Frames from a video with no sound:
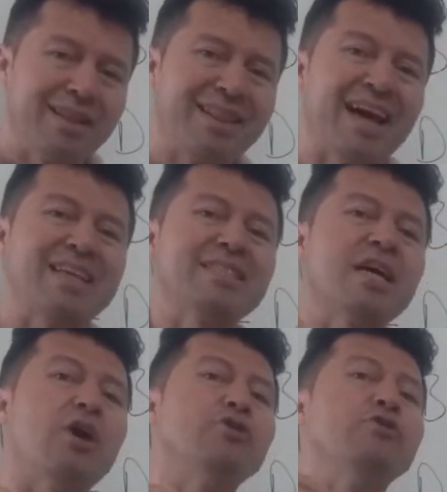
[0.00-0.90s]
That is
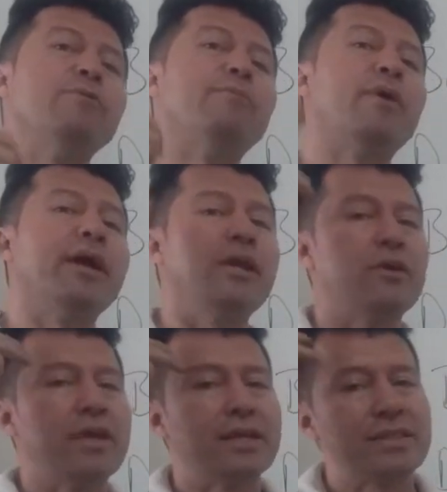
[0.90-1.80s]
how your brain
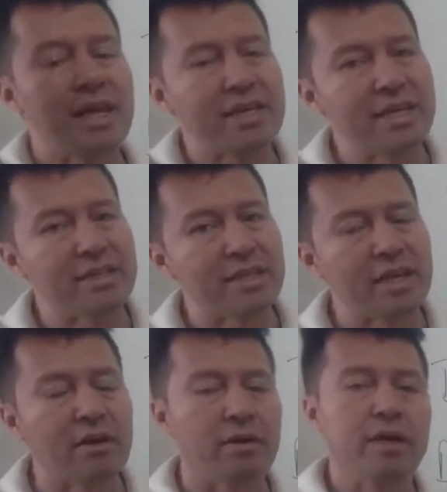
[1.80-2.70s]
connects the ideas in
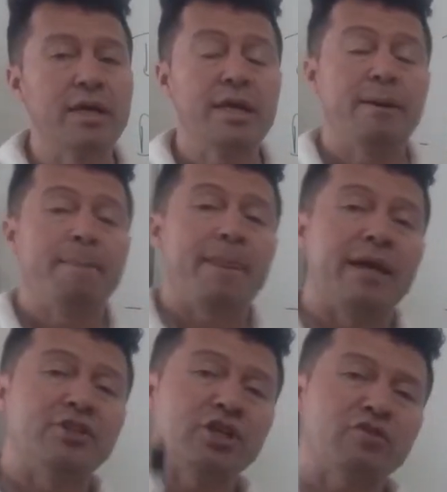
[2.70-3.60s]
here.
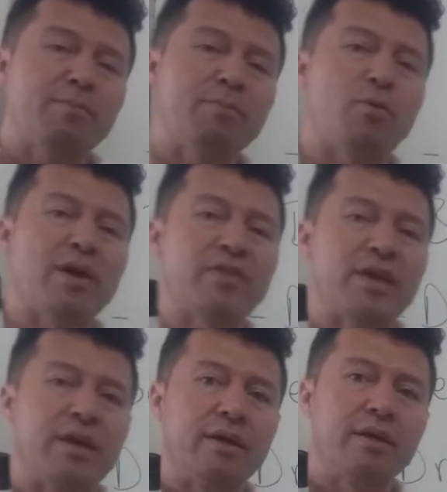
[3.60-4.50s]
And just remember one
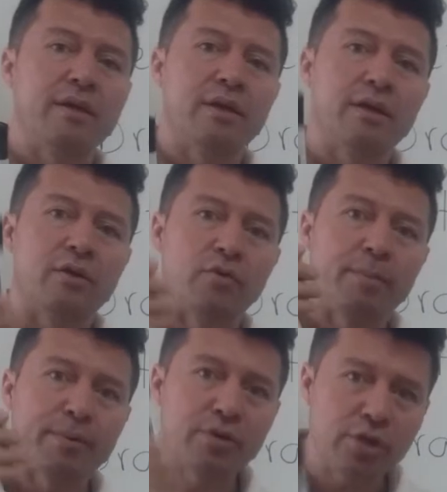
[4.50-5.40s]
thing,
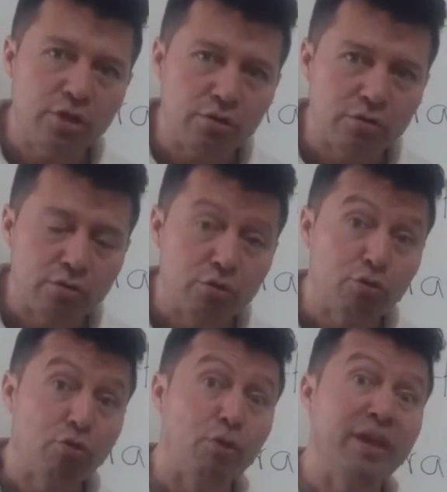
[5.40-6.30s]
repetition,
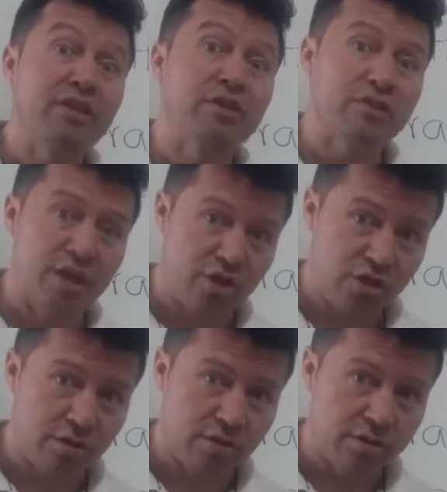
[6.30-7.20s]

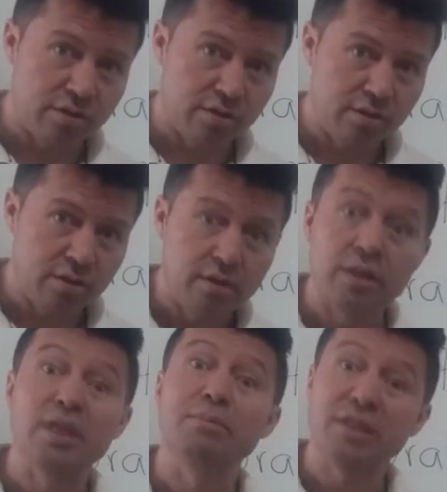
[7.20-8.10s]
quintessential.
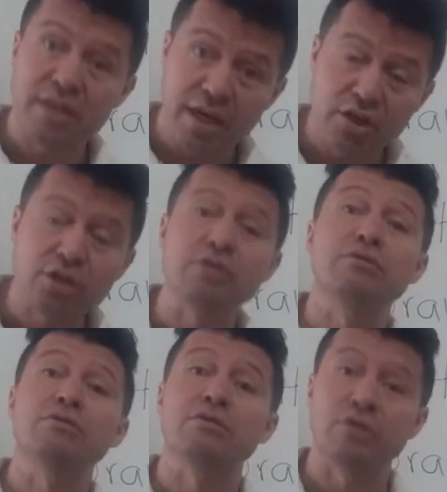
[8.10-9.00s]

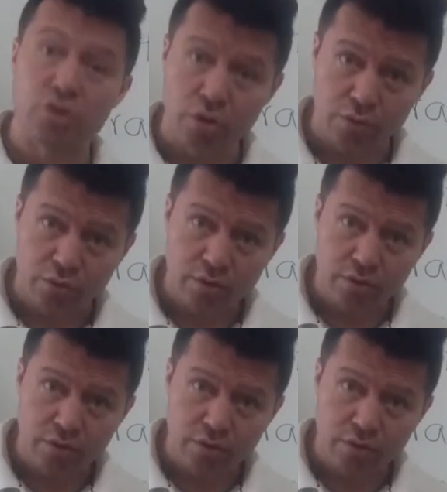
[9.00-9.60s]
Imitation too.